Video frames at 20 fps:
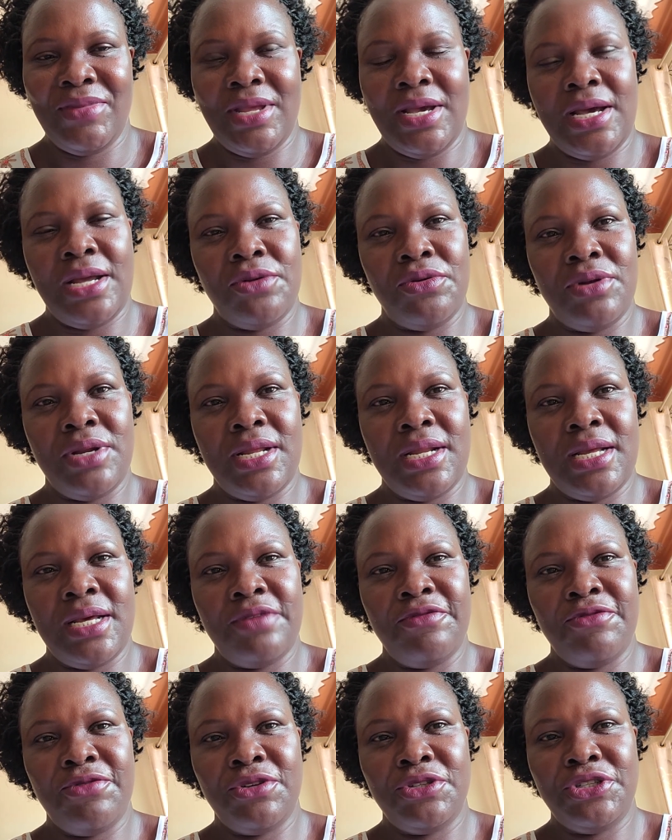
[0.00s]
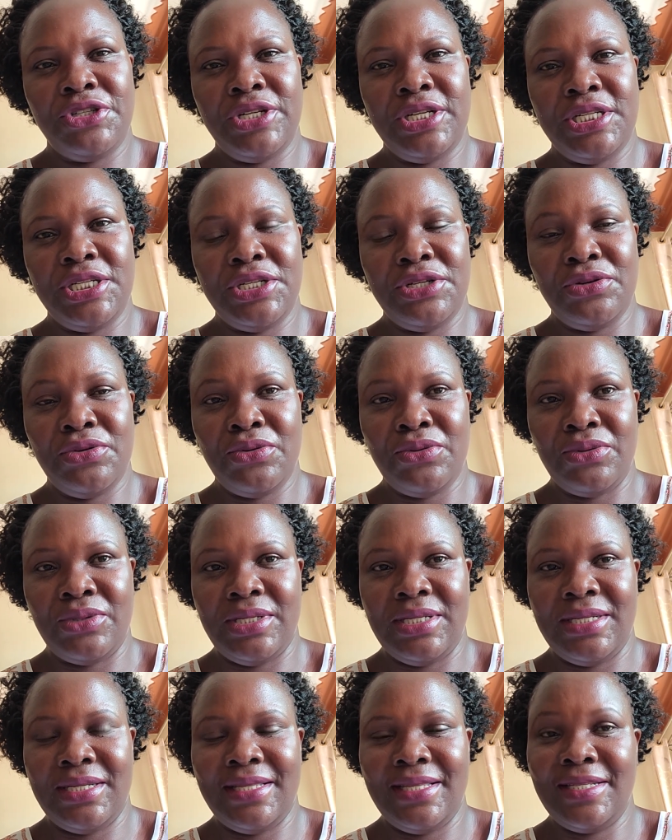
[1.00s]
And on an unfortunate
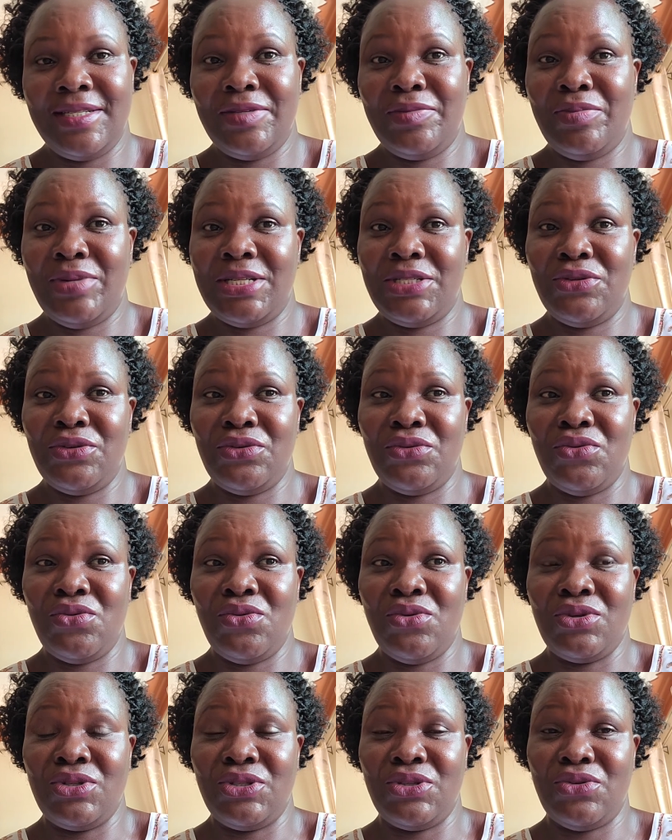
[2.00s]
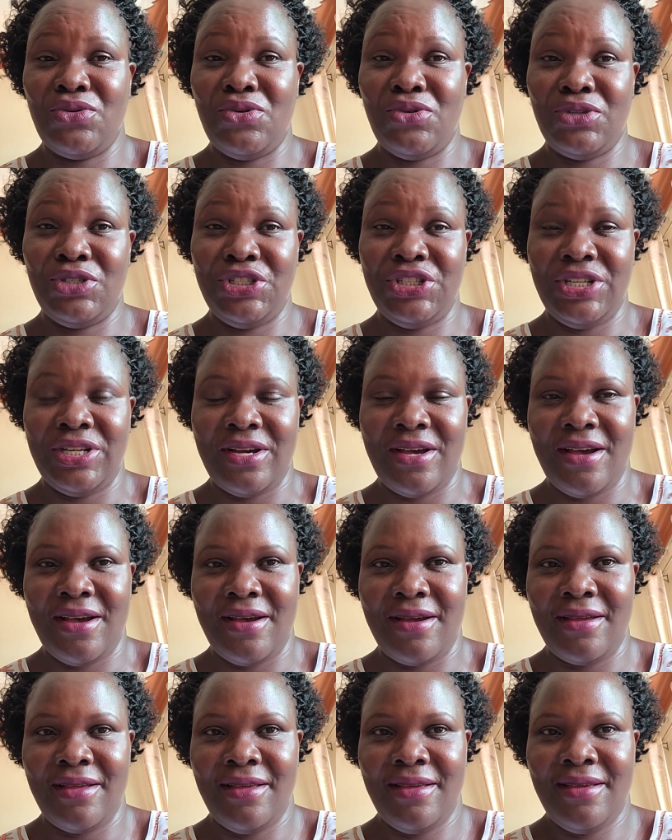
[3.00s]
note, this person who was coaching
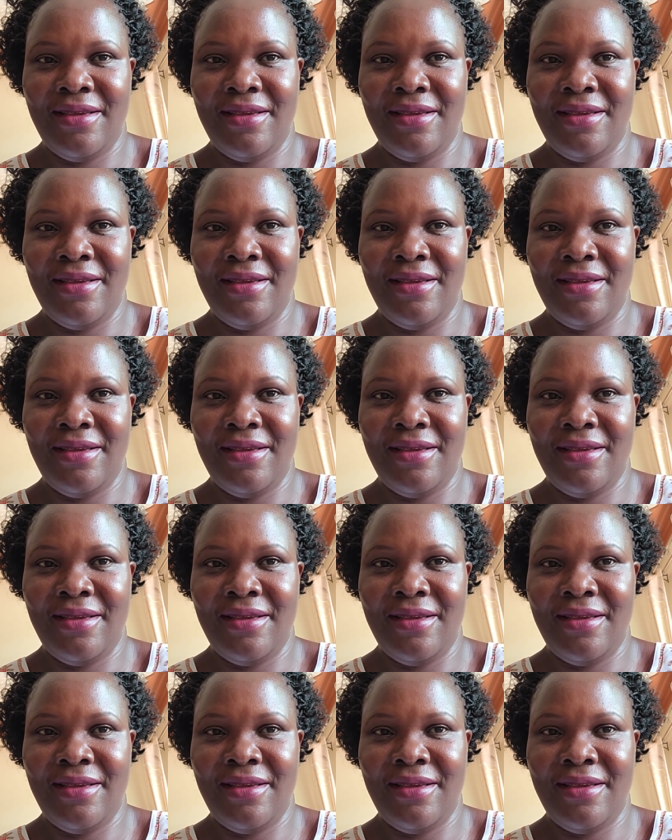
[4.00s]
her